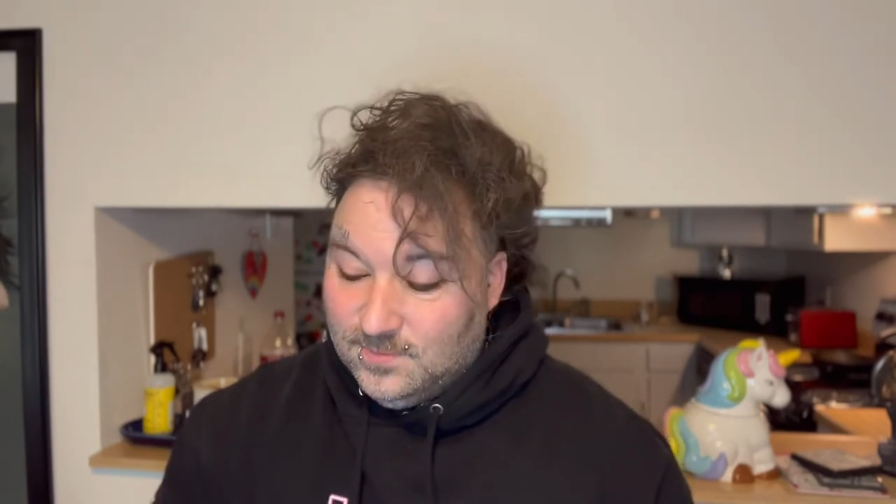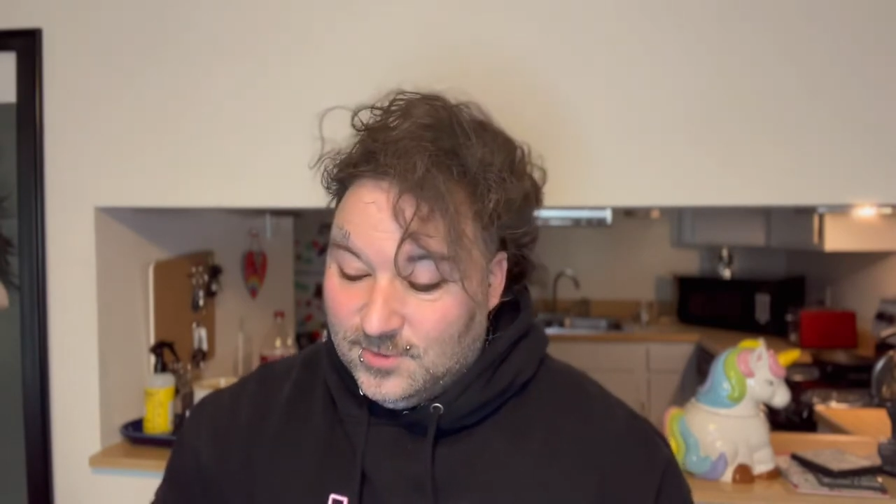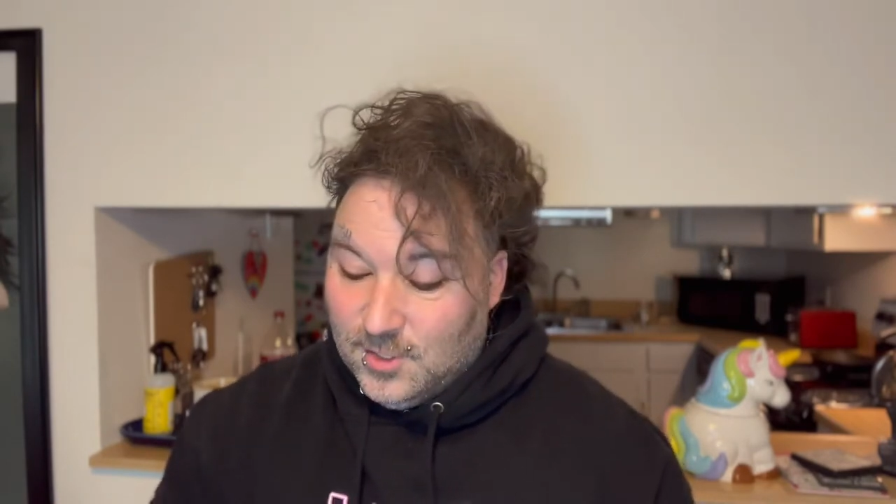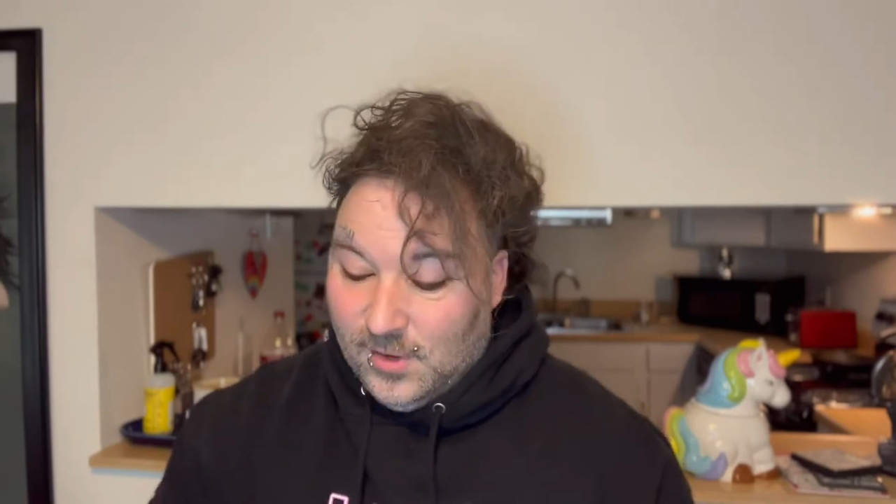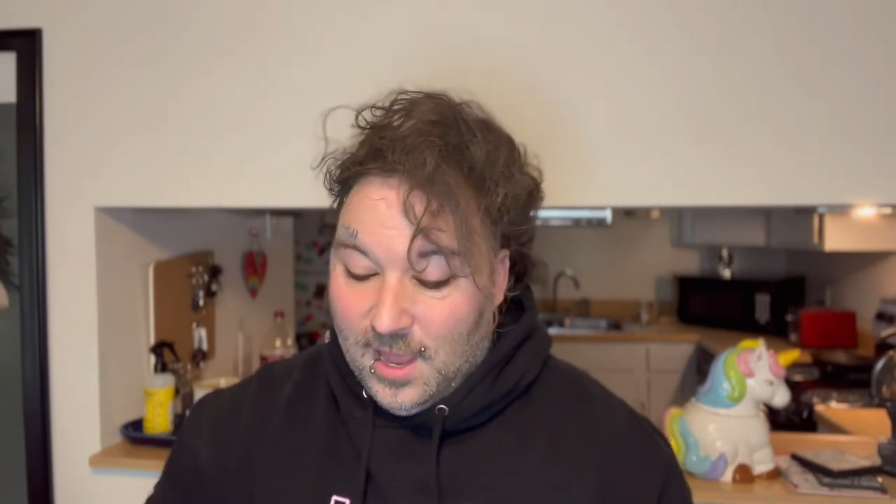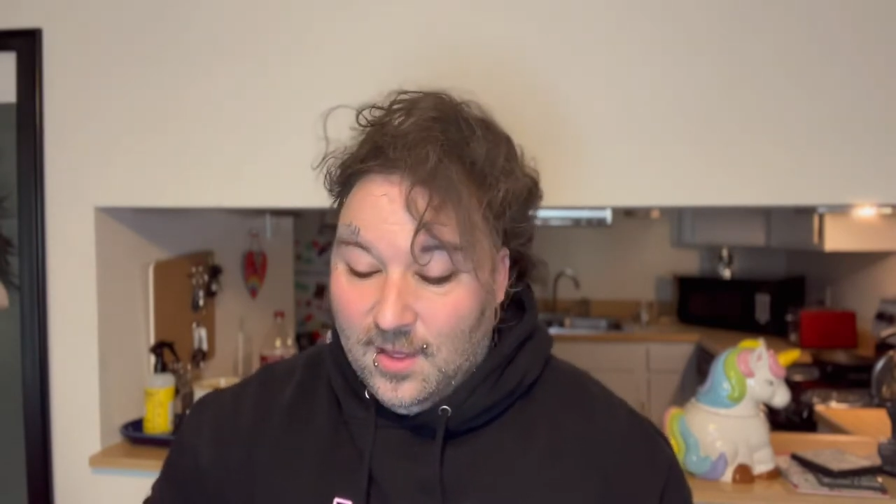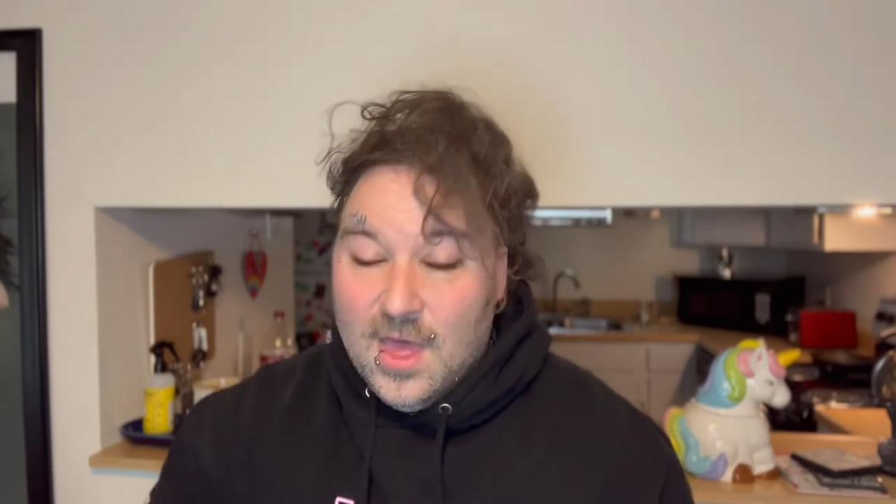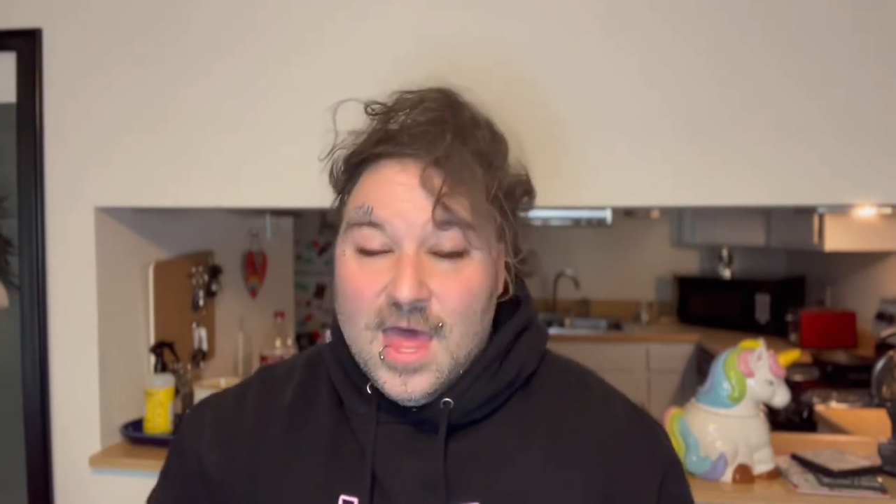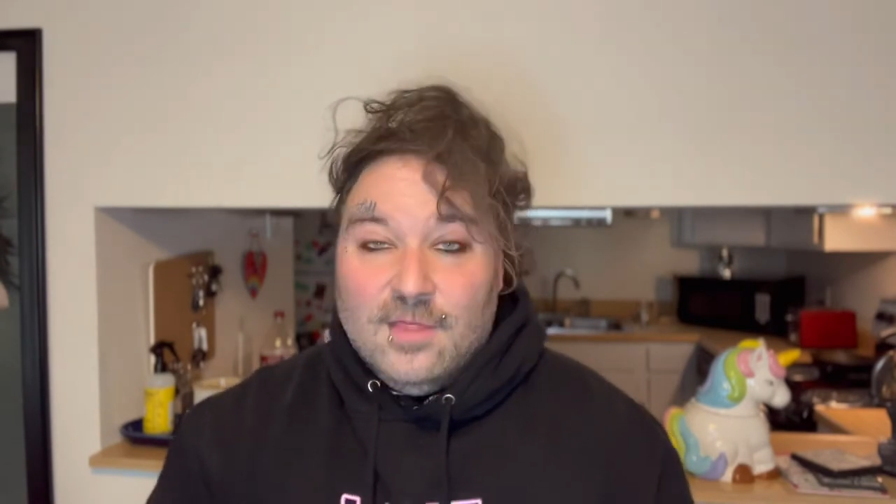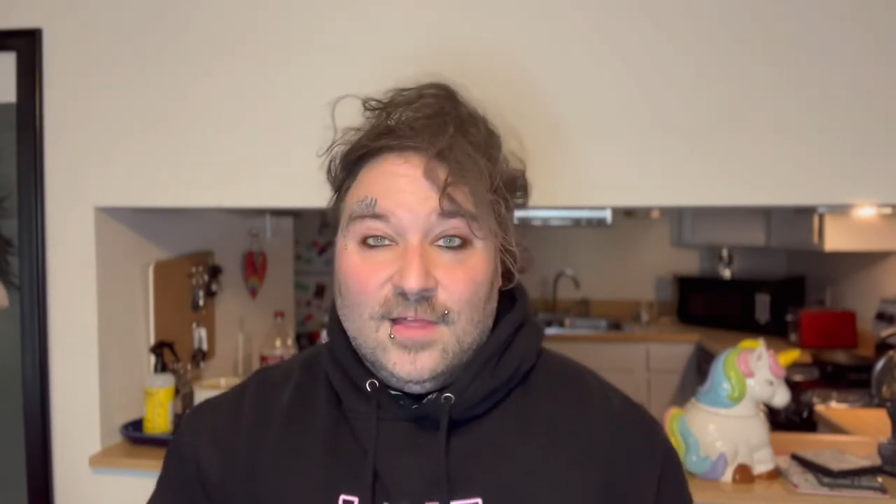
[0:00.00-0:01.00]
So yeah,
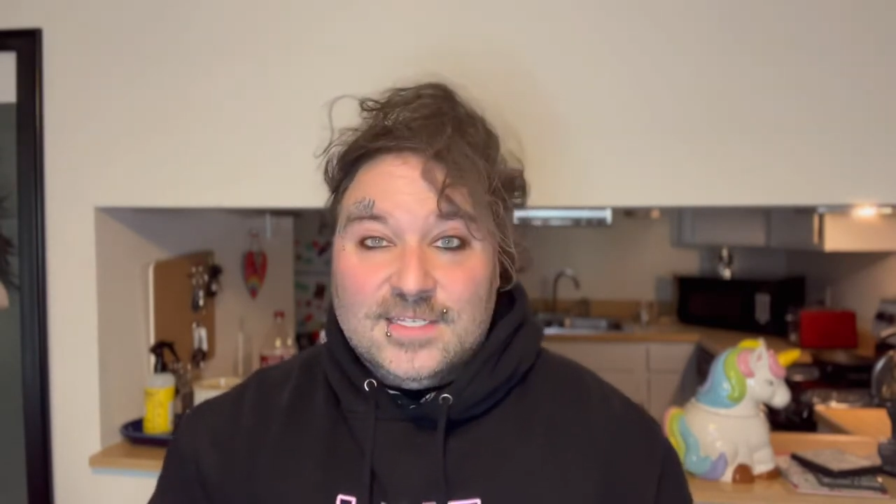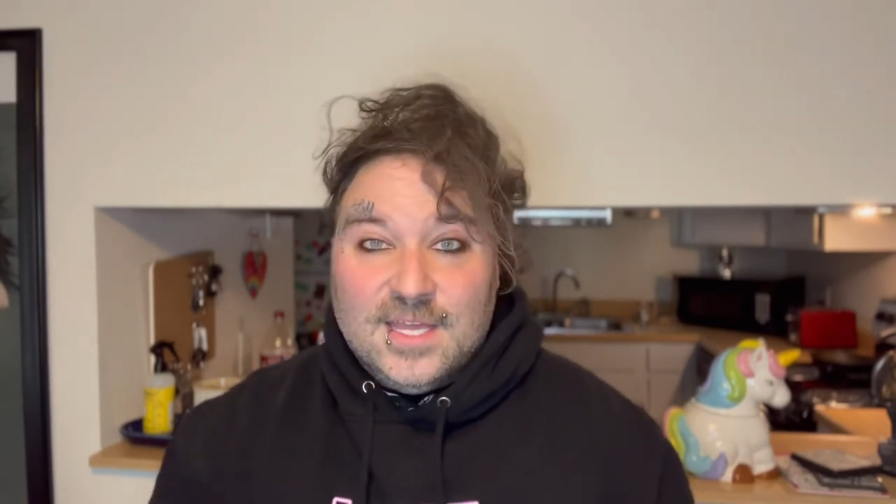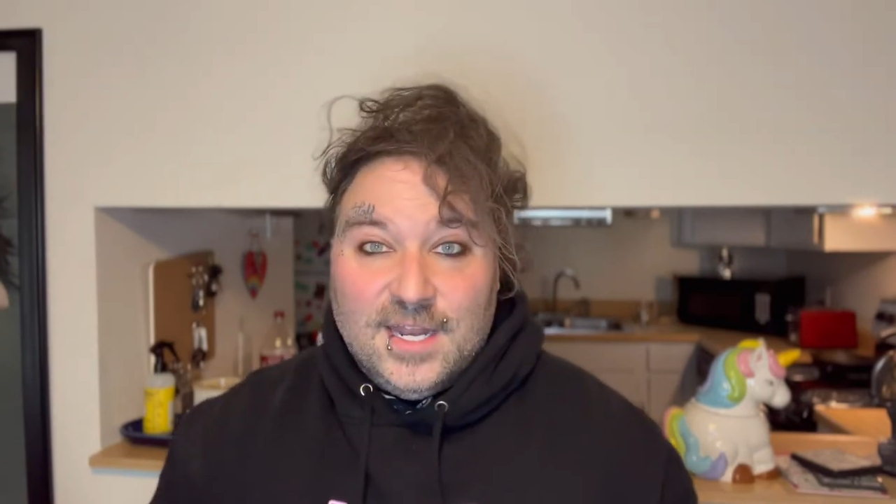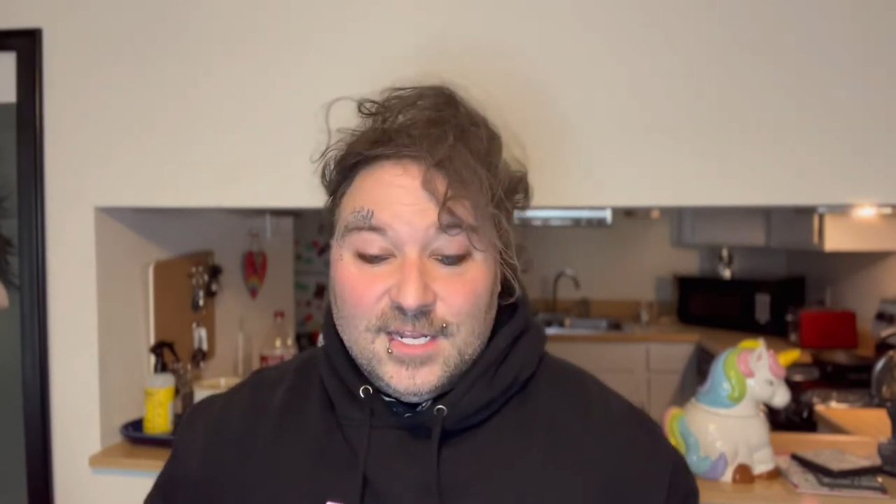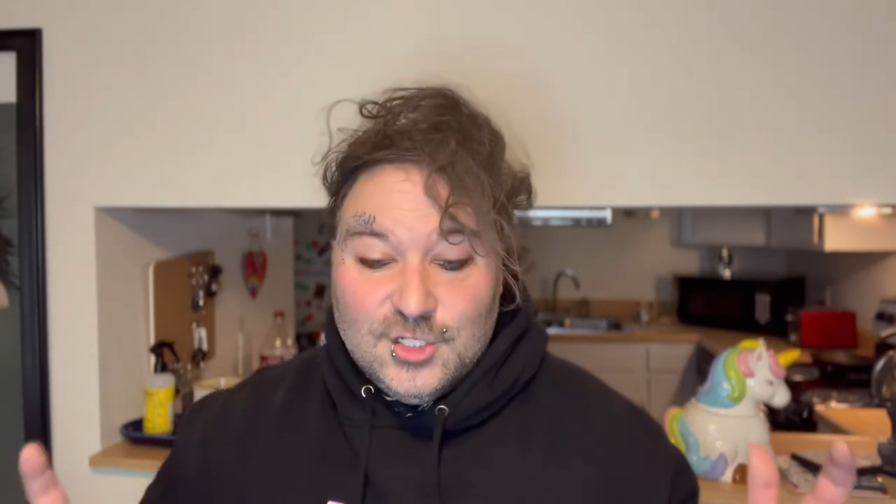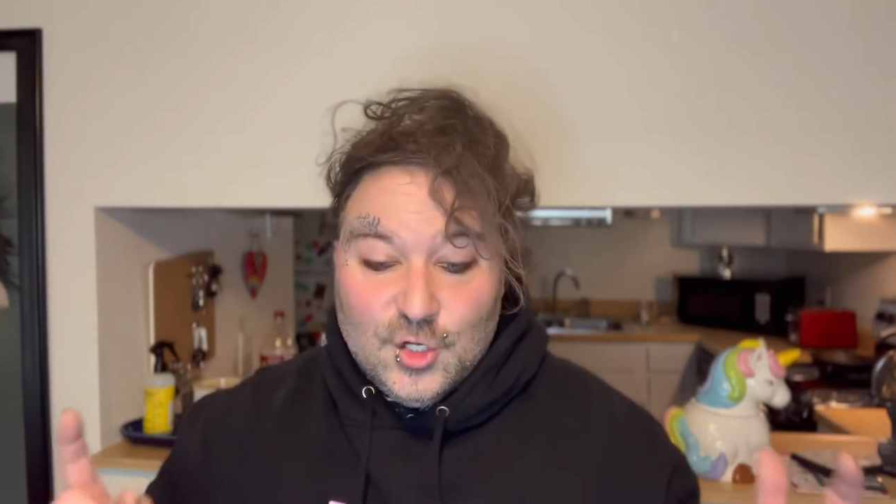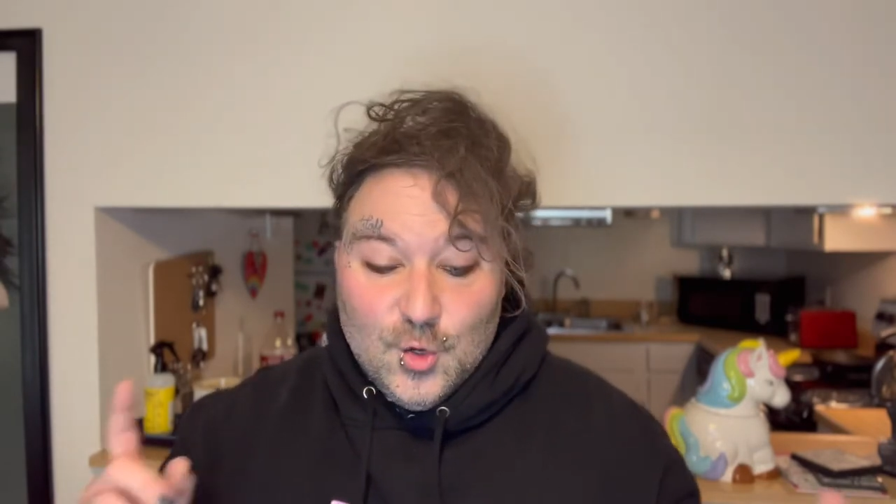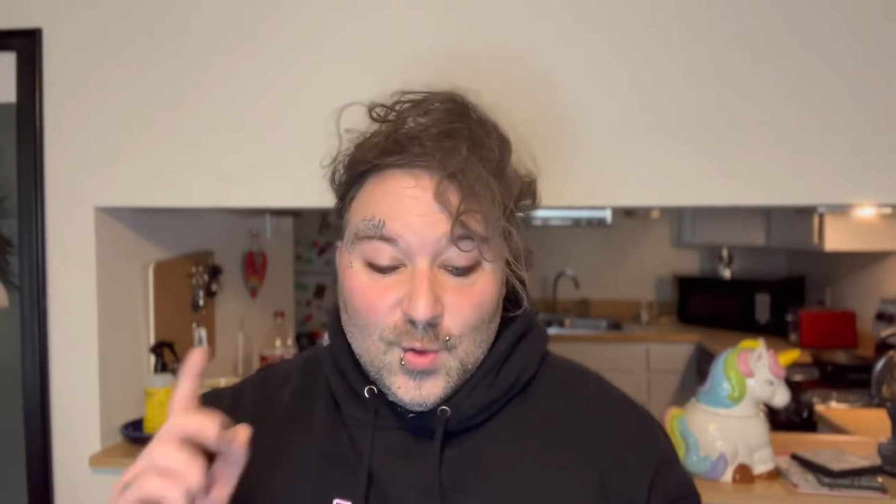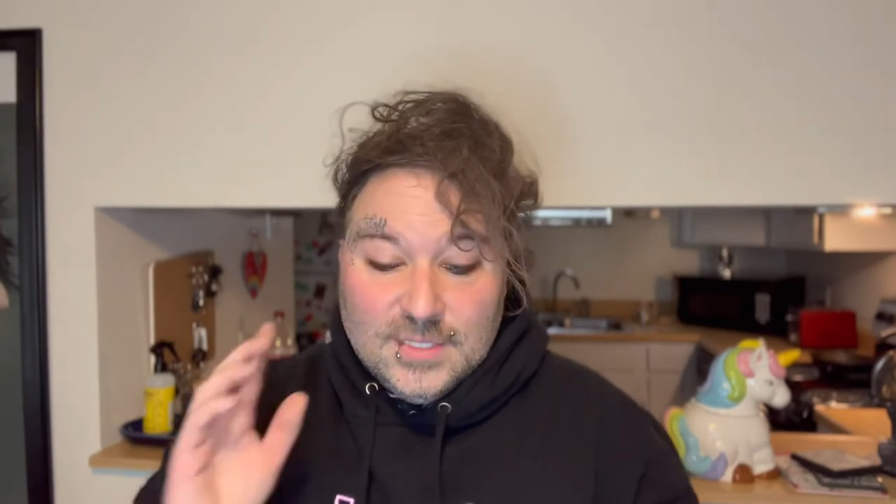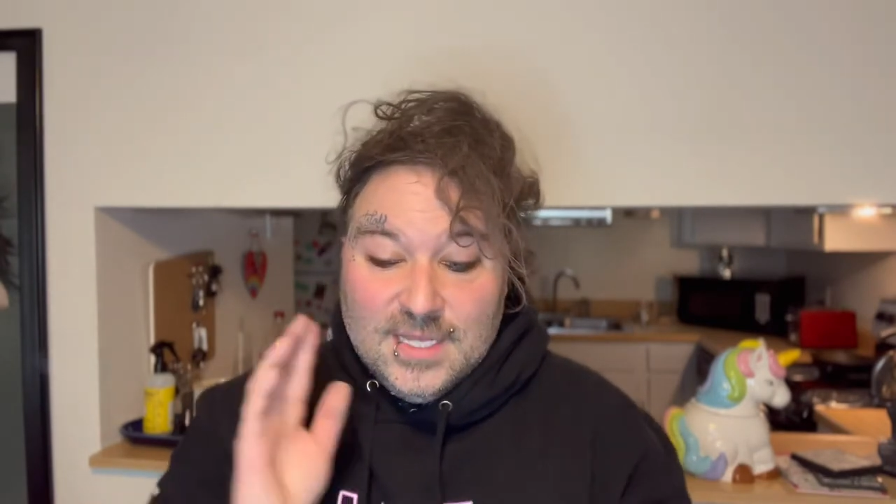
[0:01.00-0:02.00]
let's get into